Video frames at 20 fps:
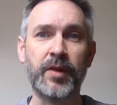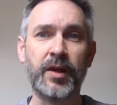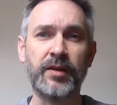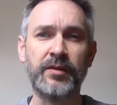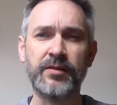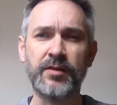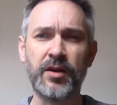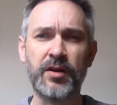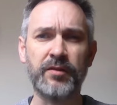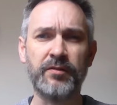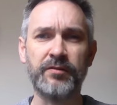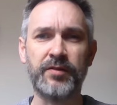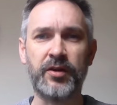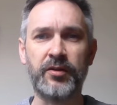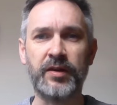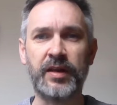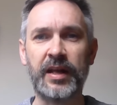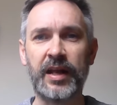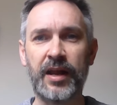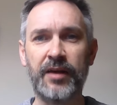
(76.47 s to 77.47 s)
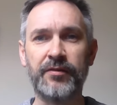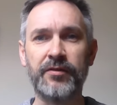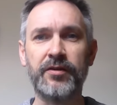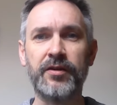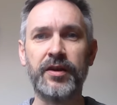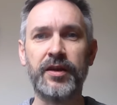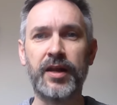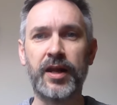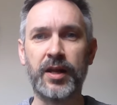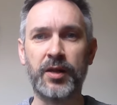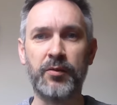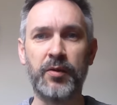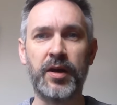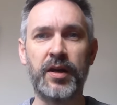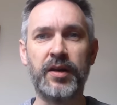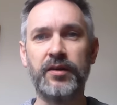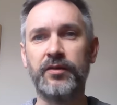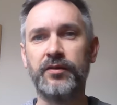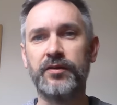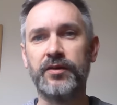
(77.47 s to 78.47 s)
It's not very clever in any
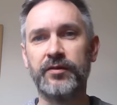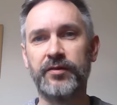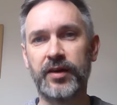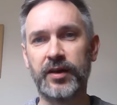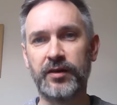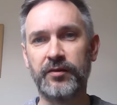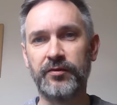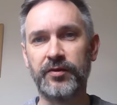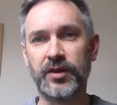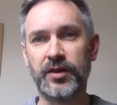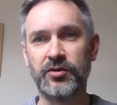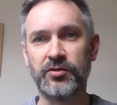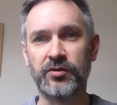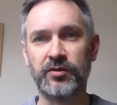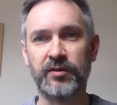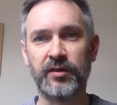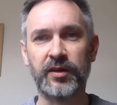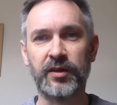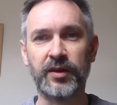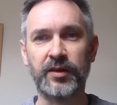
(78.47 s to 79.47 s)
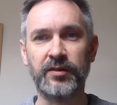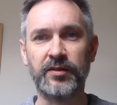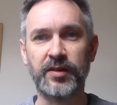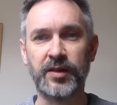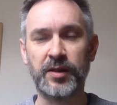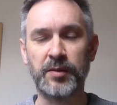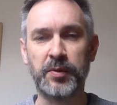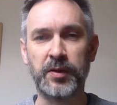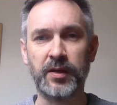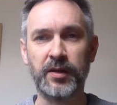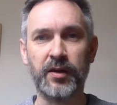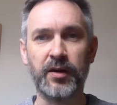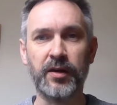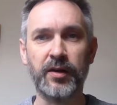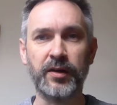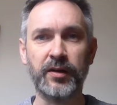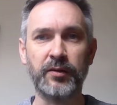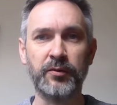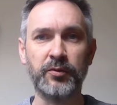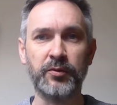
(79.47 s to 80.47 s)
way. It doesn't have any features like
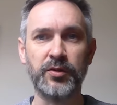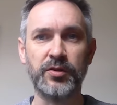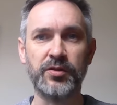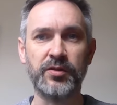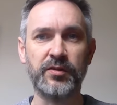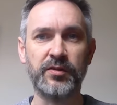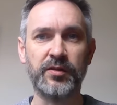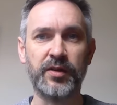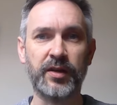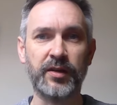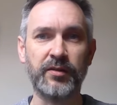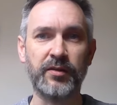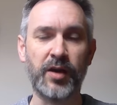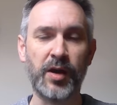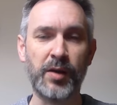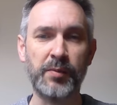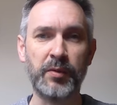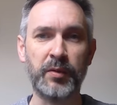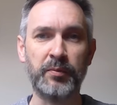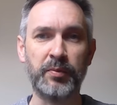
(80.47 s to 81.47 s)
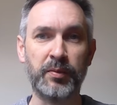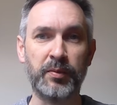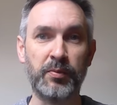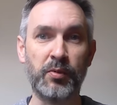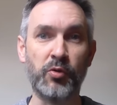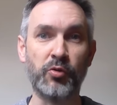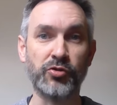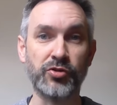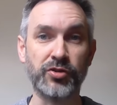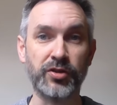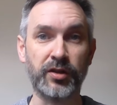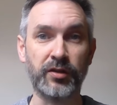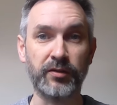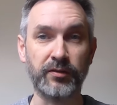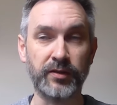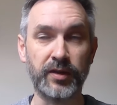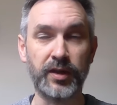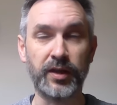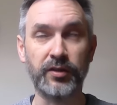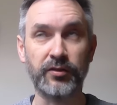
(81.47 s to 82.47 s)
TPI, which is a time and
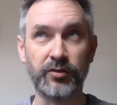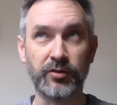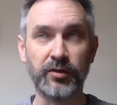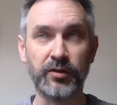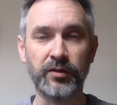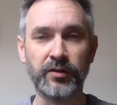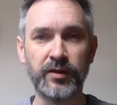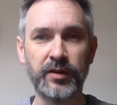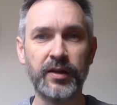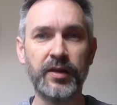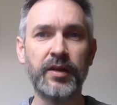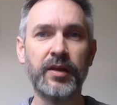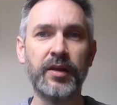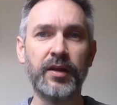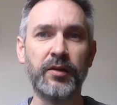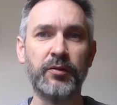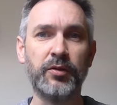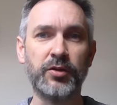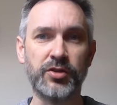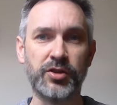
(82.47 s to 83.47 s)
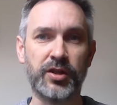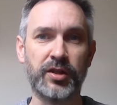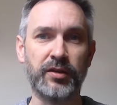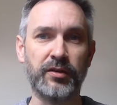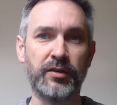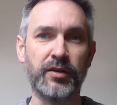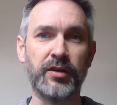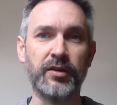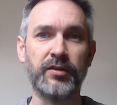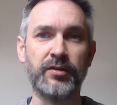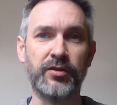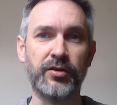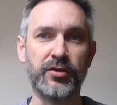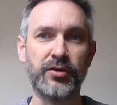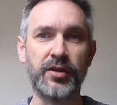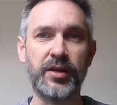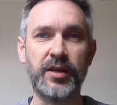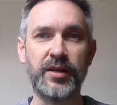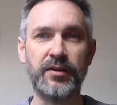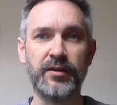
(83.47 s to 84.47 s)
proportional integral, which can kind of turn
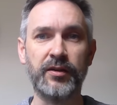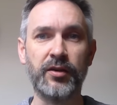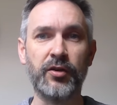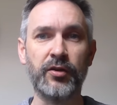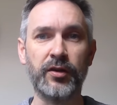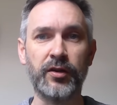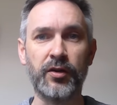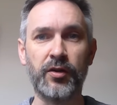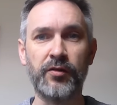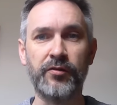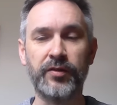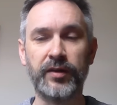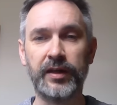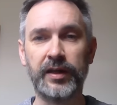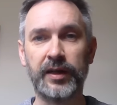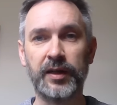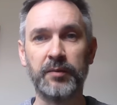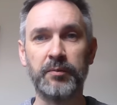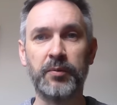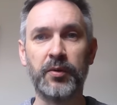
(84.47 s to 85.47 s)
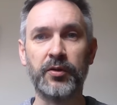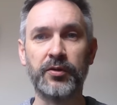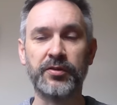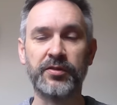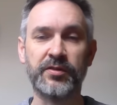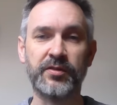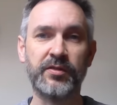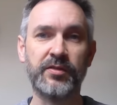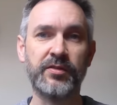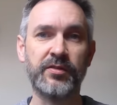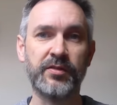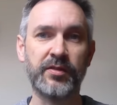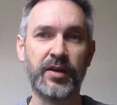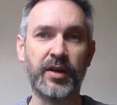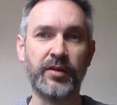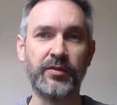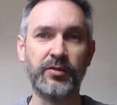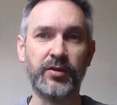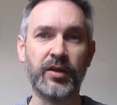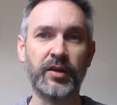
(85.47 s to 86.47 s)
your heating on and off in little bursts
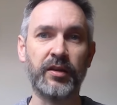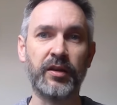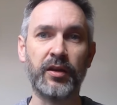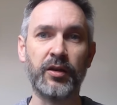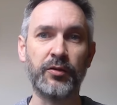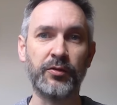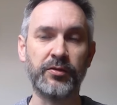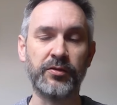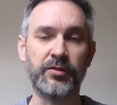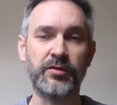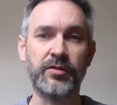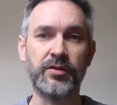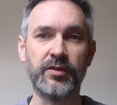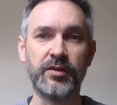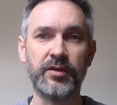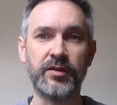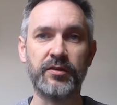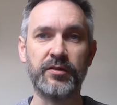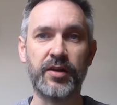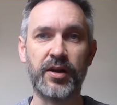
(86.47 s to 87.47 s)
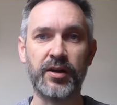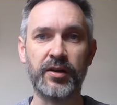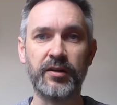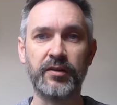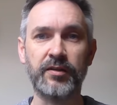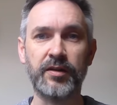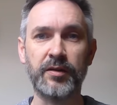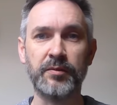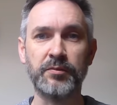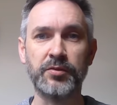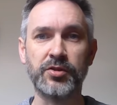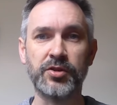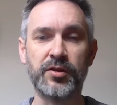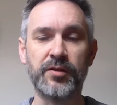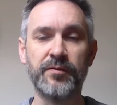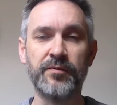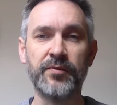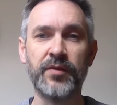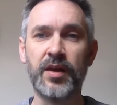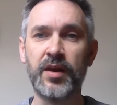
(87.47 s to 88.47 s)
as you get closer to the target
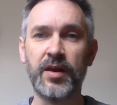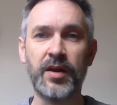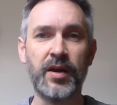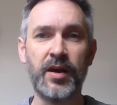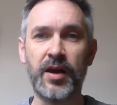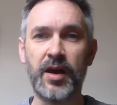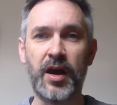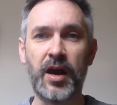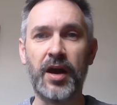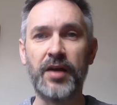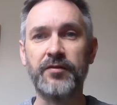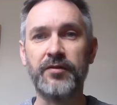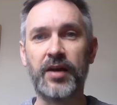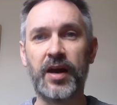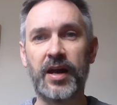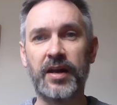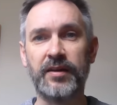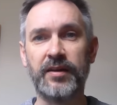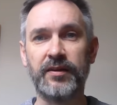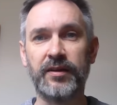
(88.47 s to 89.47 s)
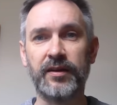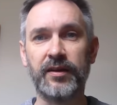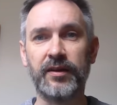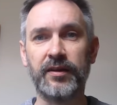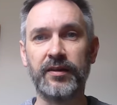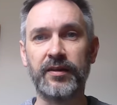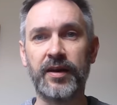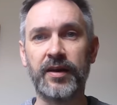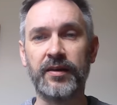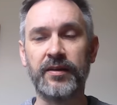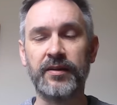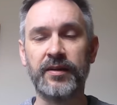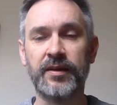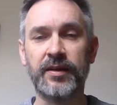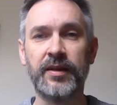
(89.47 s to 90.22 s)
temperature. I haven't got anything like that.